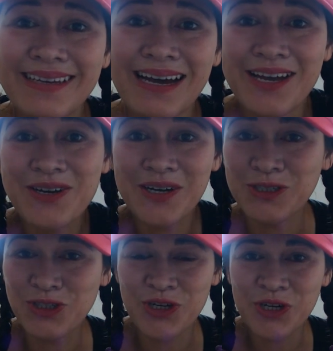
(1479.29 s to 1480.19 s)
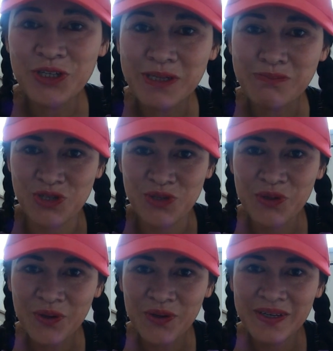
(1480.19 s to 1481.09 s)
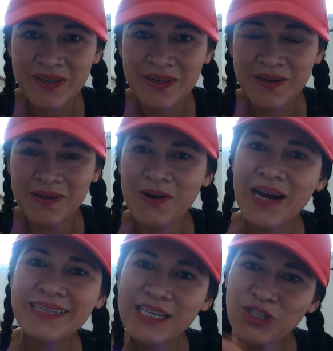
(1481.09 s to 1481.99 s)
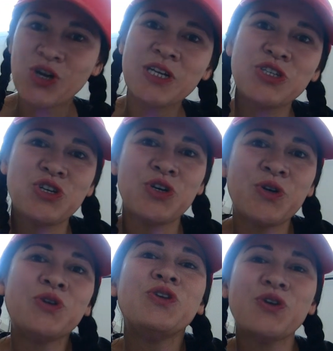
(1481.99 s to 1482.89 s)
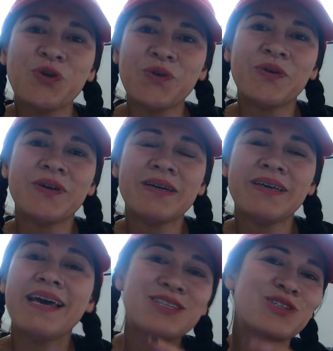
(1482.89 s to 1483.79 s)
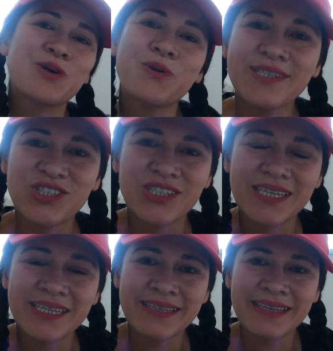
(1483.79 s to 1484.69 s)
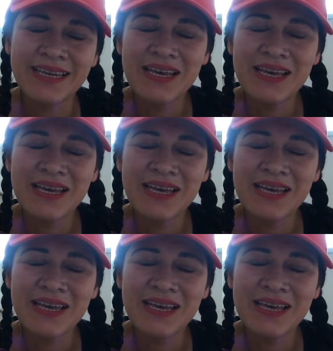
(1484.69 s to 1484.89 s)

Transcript: are you going to turn on them too? Or are they just going to turn on you? That's the question.